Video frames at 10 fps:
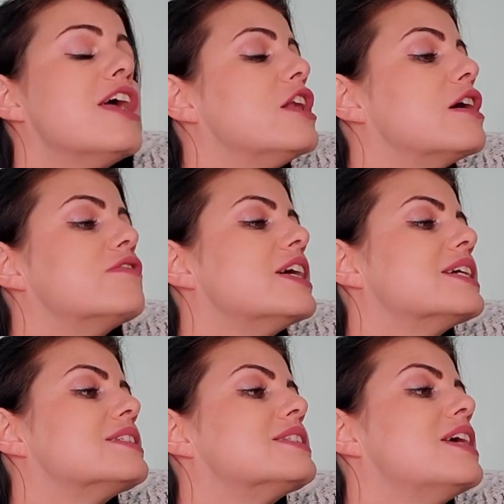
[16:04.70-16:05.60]
I love
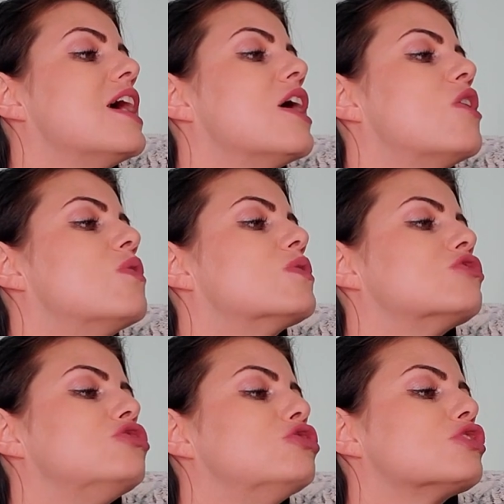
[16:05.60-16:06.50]
that sound.
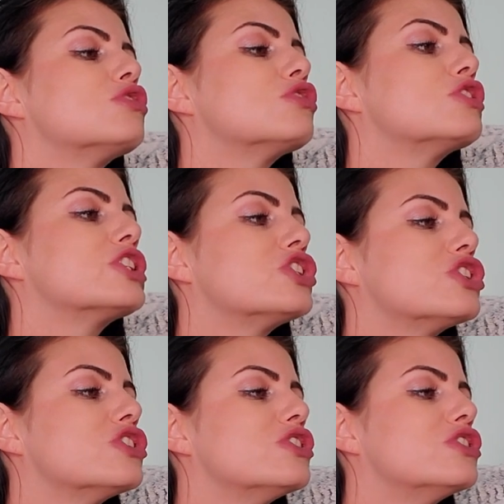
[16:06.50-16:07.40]
Yes, I
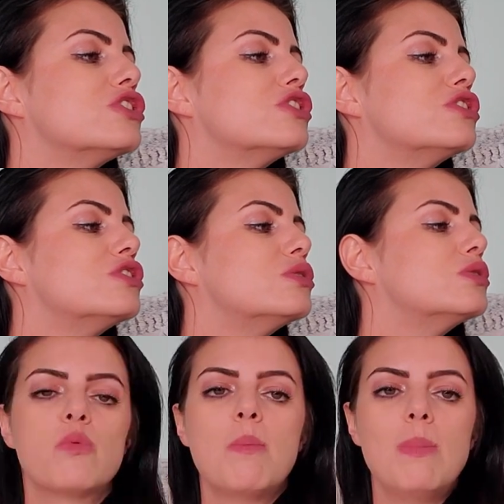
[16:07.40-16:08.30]

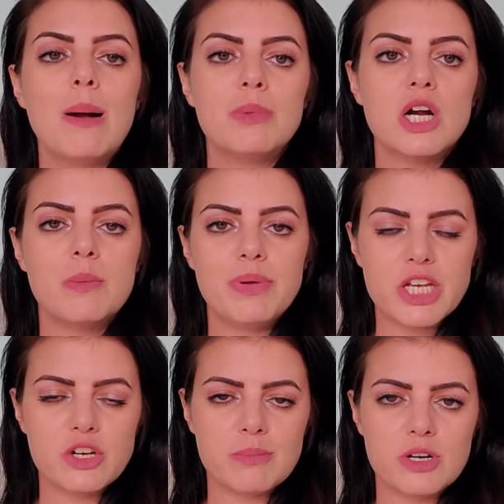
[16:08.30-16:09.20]
do. Remember,
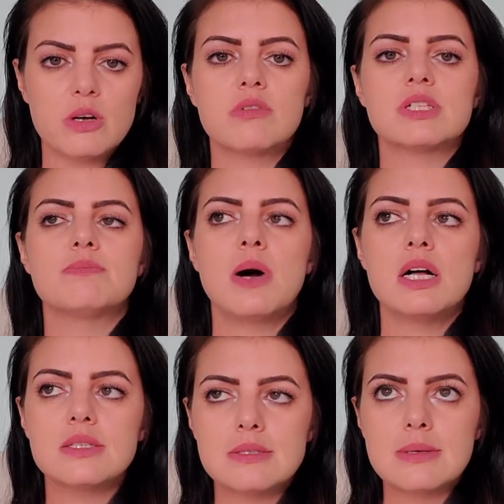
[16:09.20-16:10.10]
pick your bird
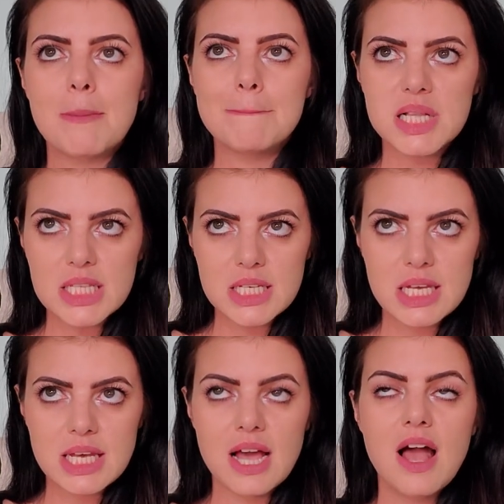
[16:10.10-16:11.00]

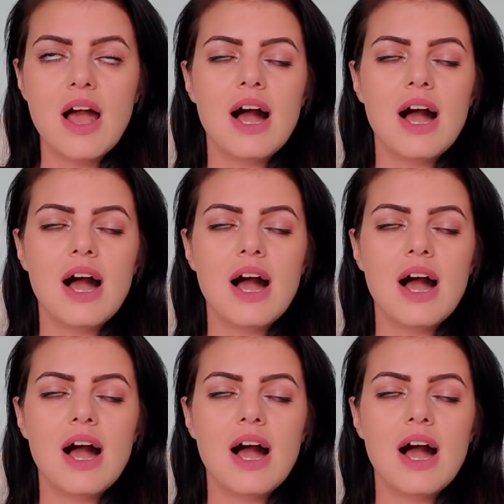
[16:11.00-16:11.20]
responsibly.